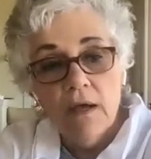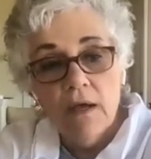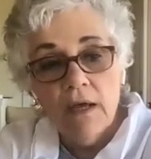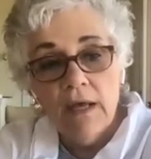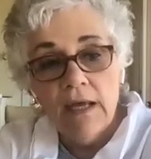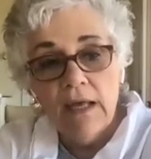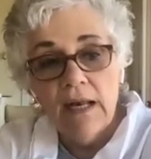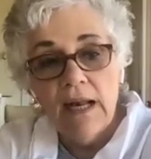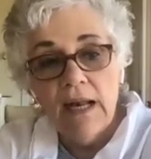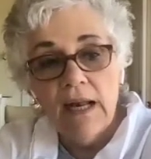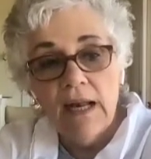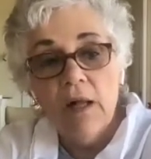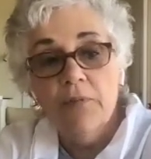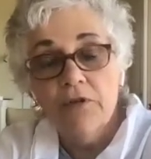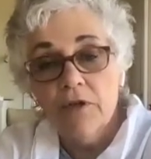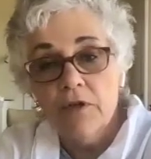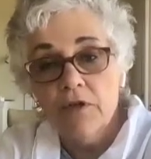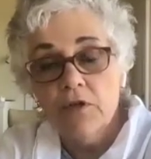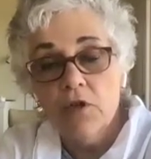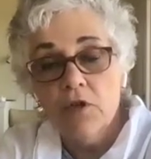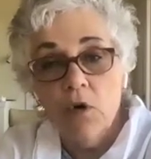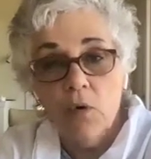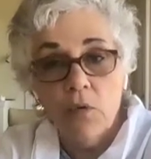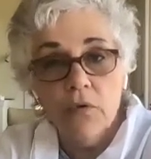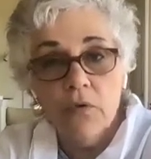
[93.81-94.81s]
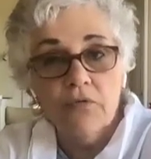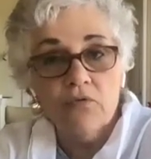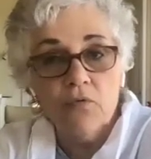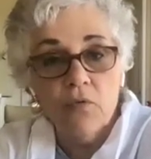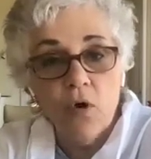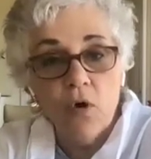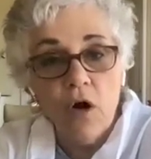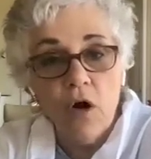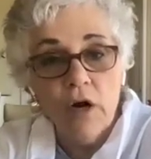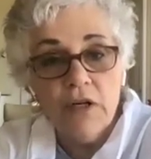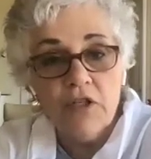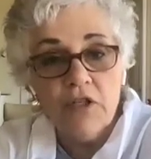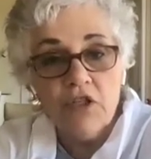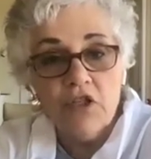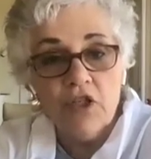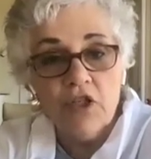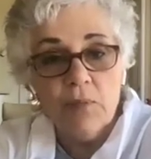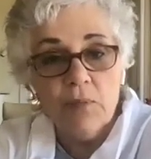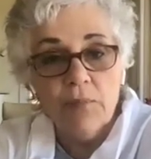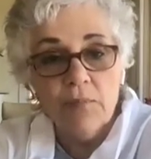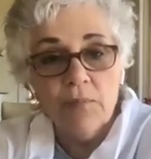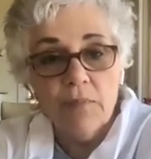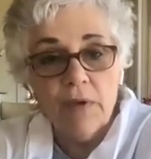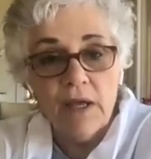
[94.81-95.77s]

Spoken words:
It helps us go through hardship.